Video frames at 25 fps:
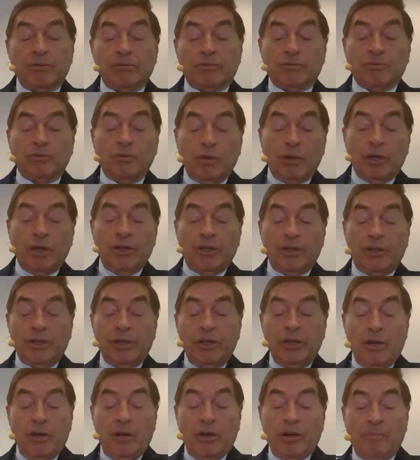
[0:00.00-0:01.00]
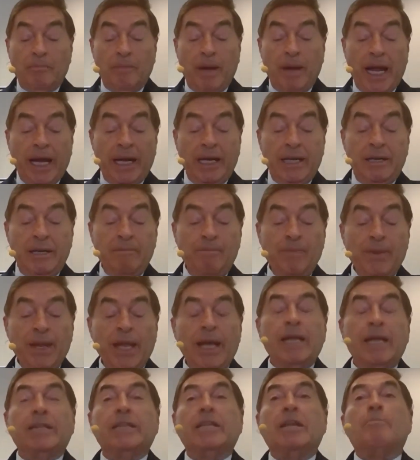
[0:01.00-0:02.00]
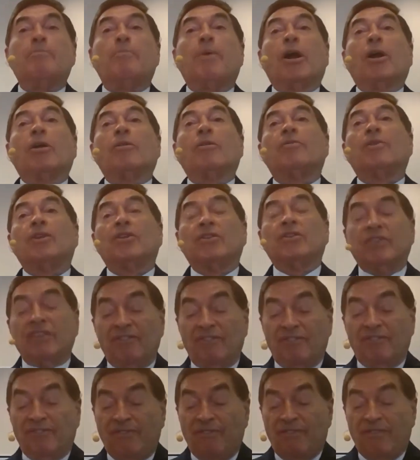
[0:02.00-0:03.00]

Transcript: ruler or man, the parable of the